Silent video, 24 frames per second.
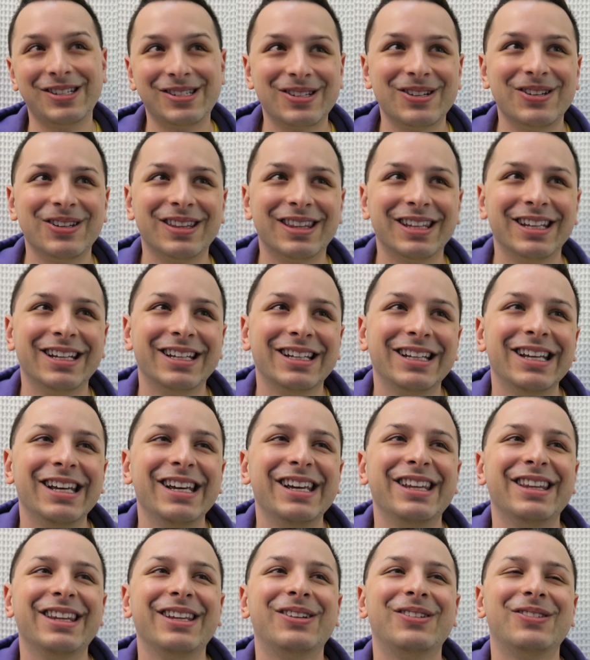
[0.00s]
which is a good thing.
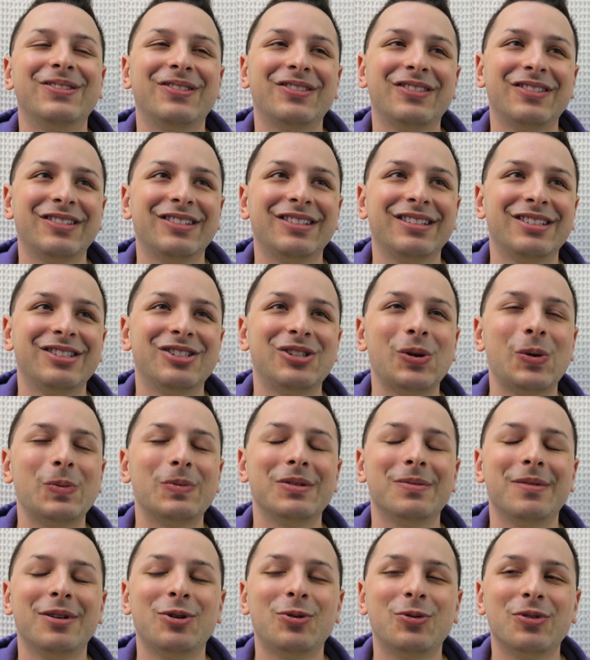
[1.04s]
They don't show
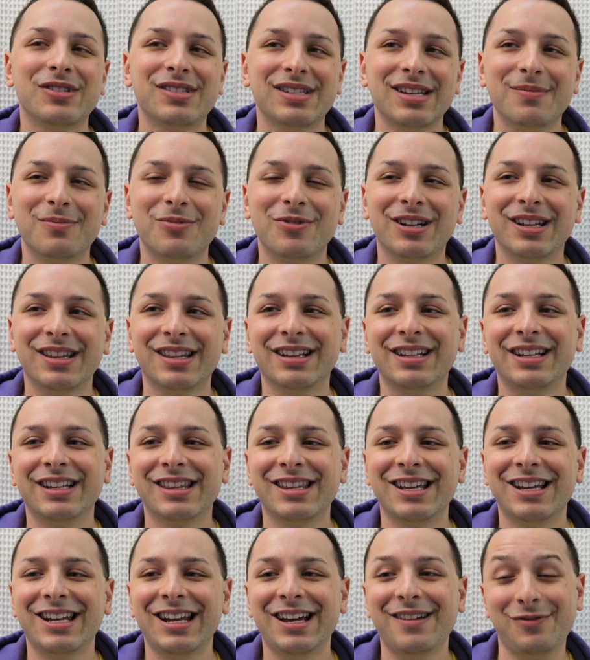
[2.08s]
up to my doorstep or anything
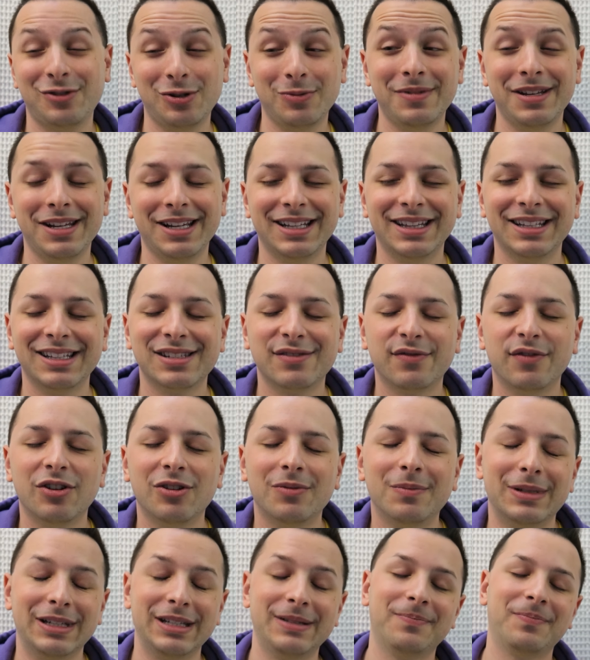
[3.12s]
like that after being in this
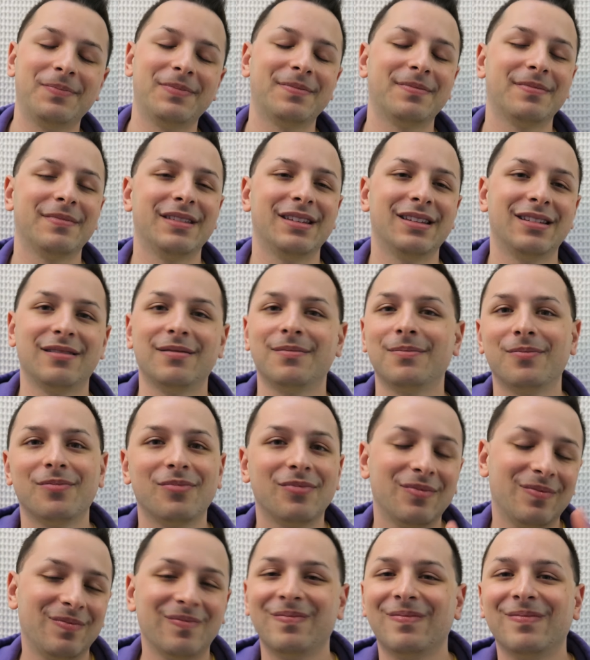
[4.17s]
film, but
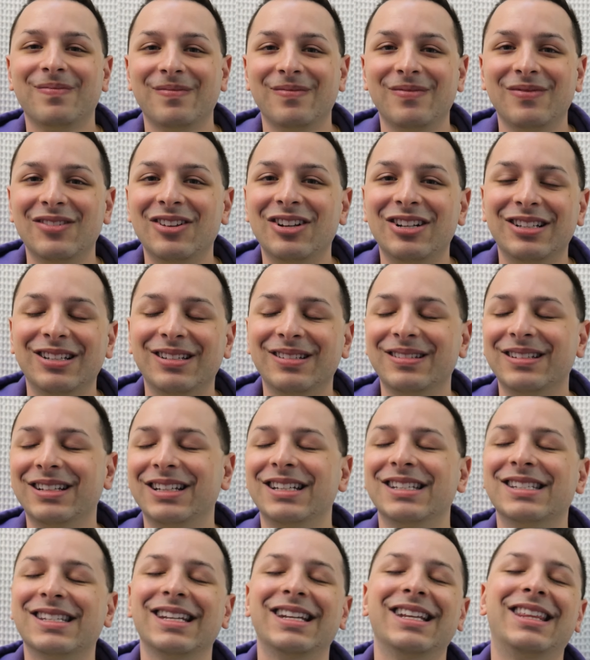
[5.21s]
not
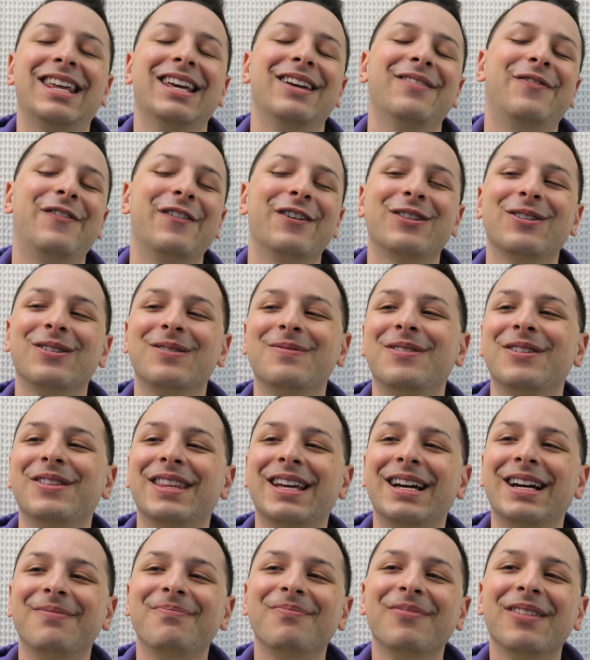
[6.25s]
gonna say anything further
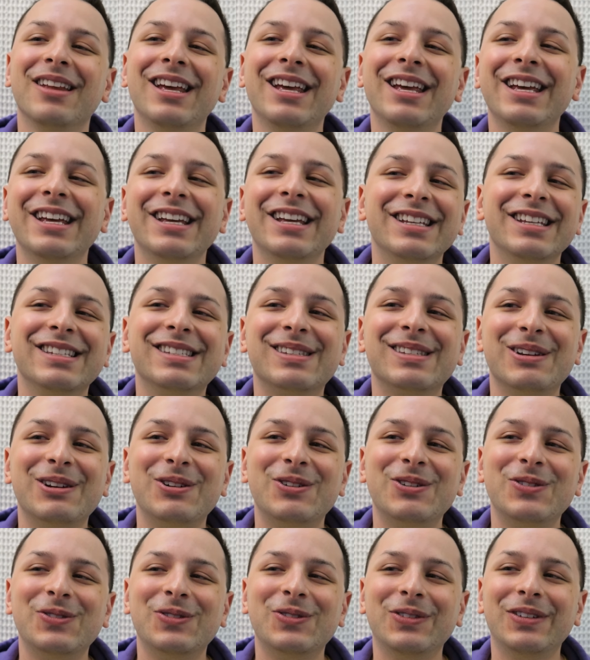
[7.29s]
about that.
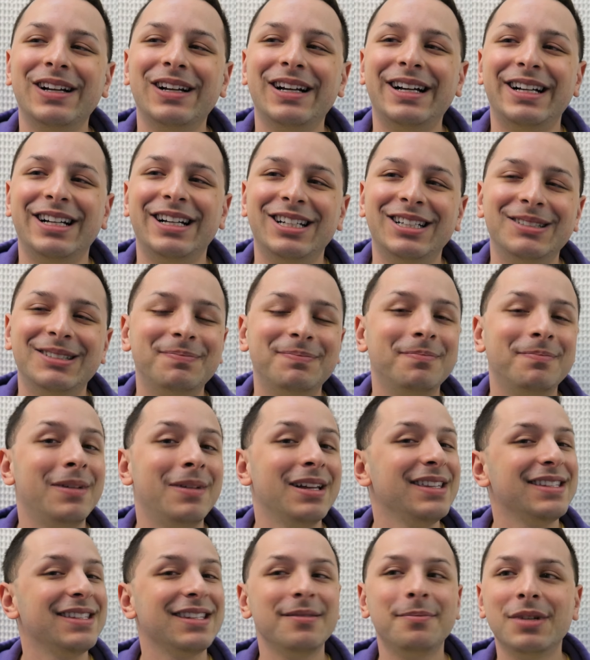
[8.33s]
So uh,
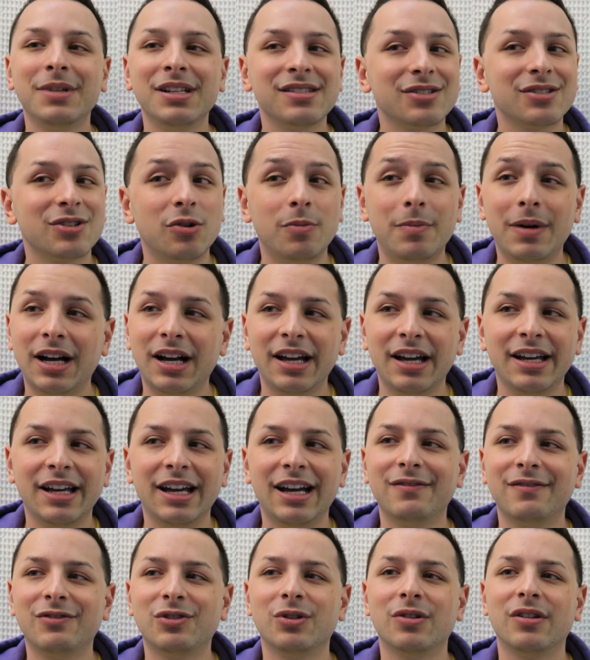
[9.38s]
months and months go by
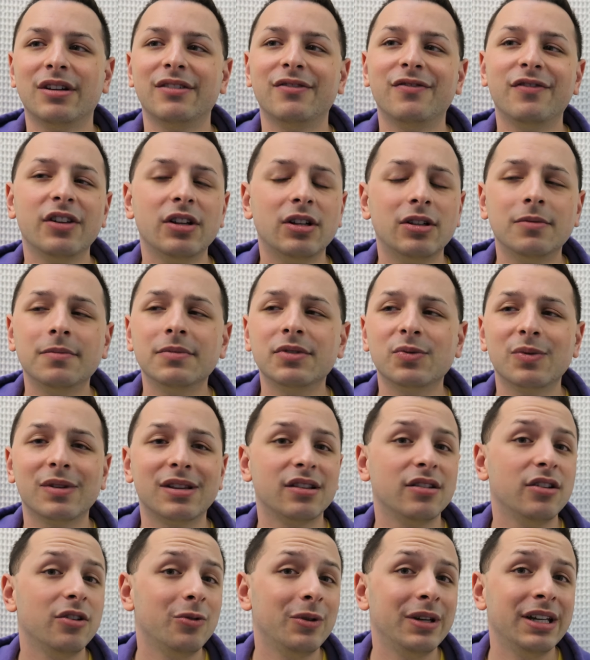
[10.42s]
after I filmed
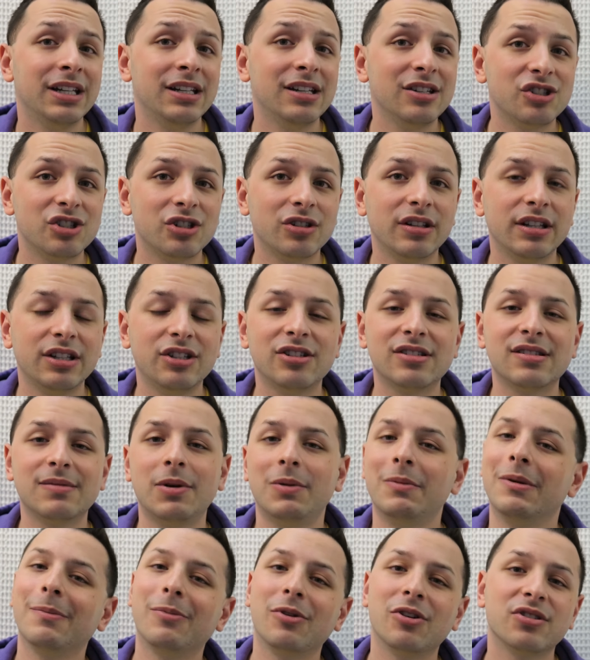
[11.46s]
with Louis initially just
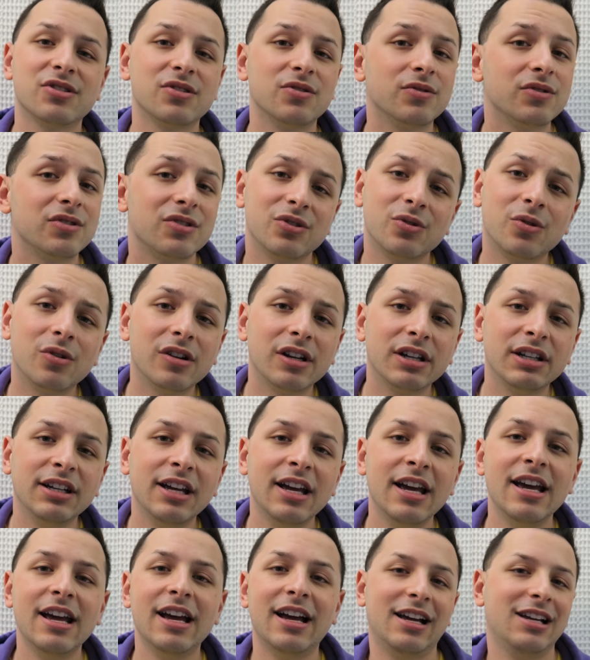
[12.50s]
about my personal
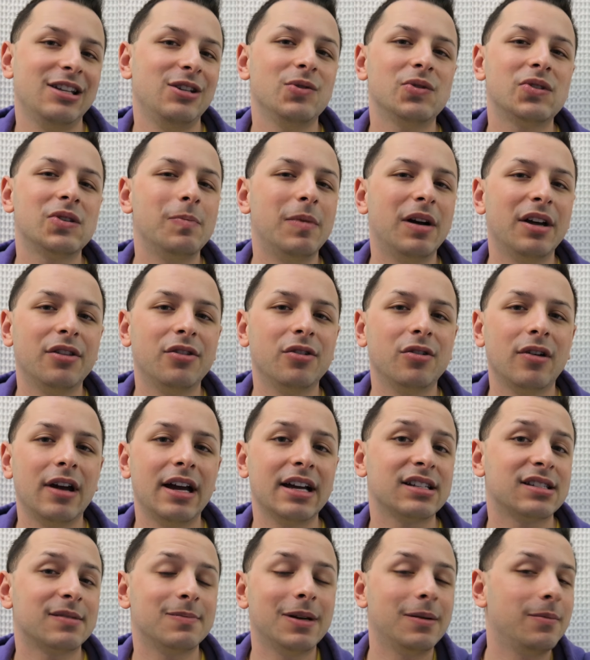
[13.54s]
story. I knew some other
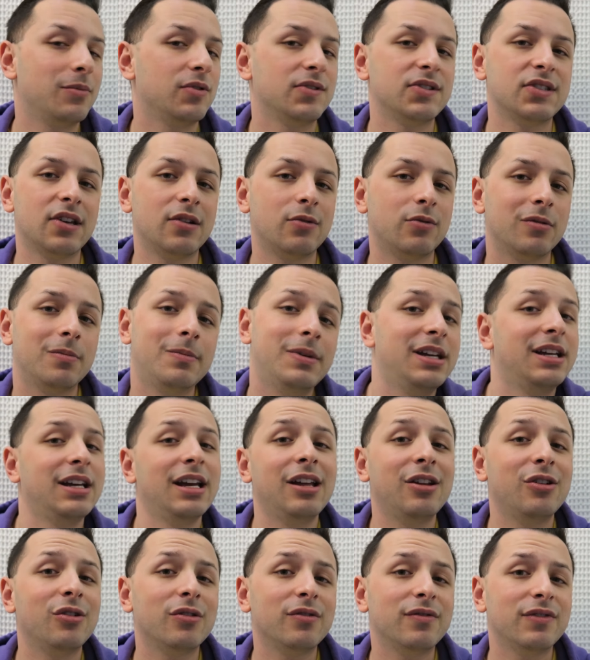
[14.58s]
ex-members that were being
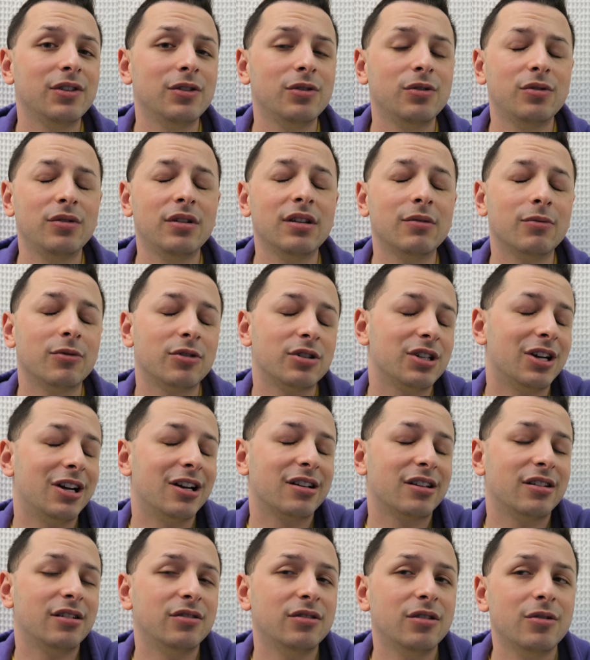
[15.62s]
interviewed and were
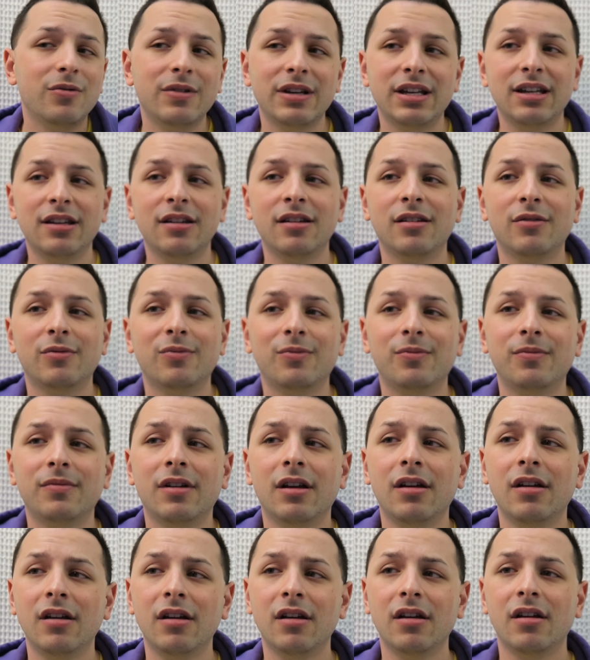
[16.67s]
talking to Louis and
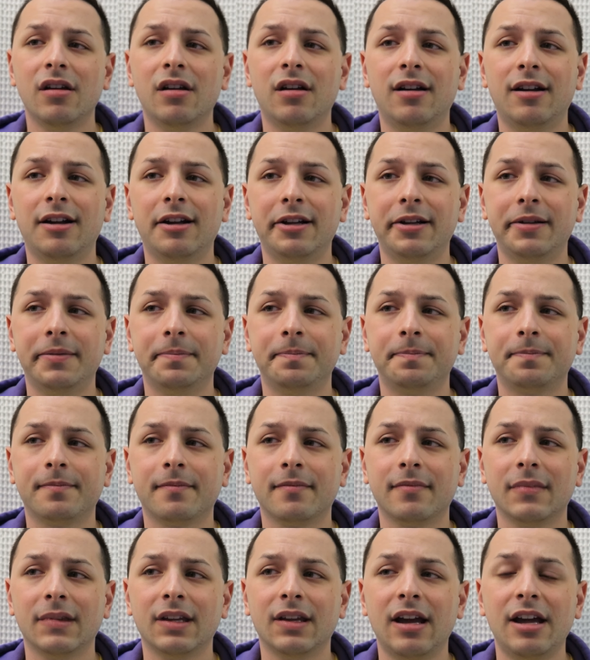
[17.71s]
um,
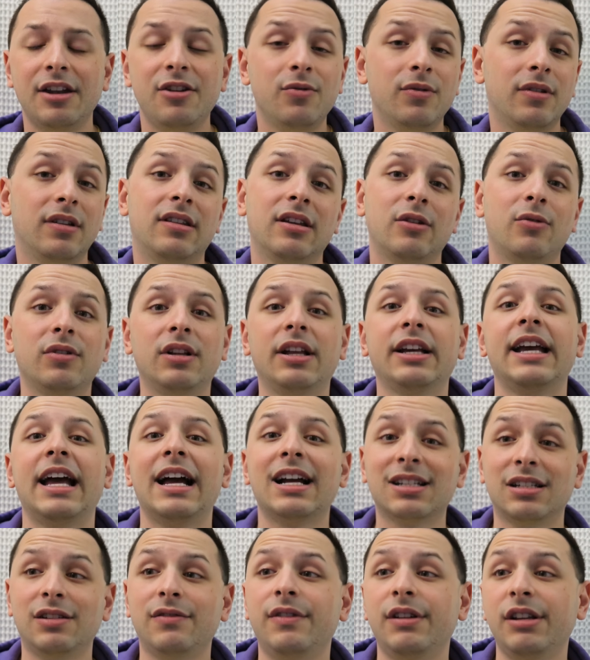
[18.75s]
I knew that they were like
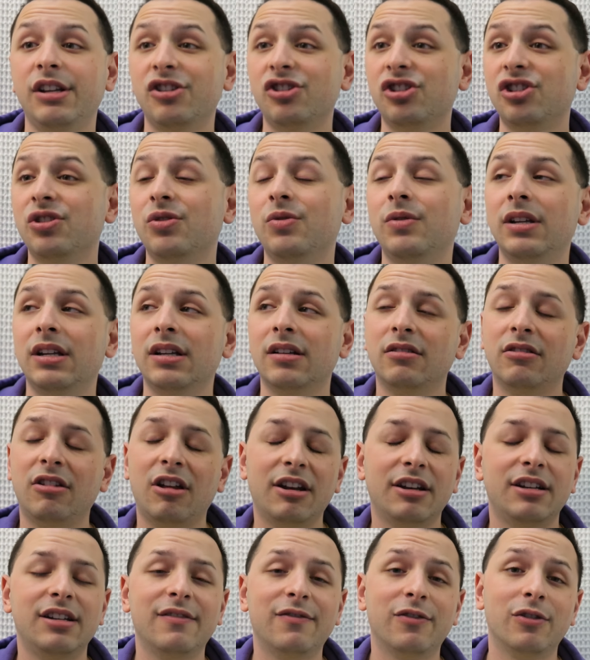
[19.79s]
actively shooting a
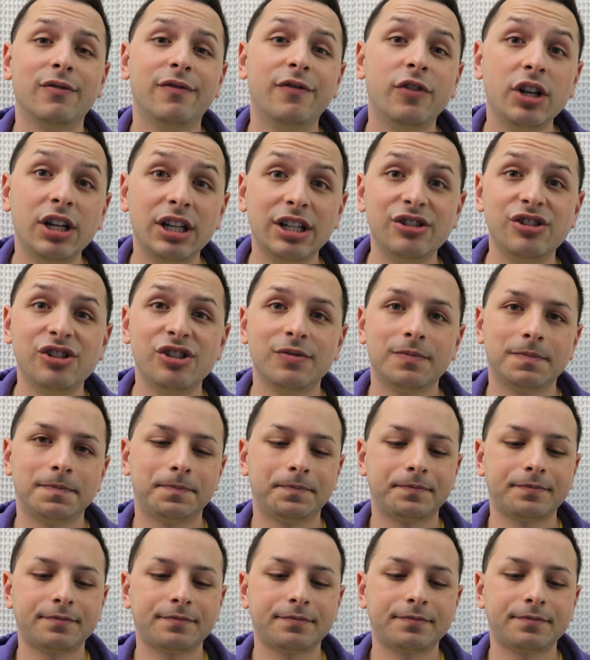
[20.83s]
lot of different footage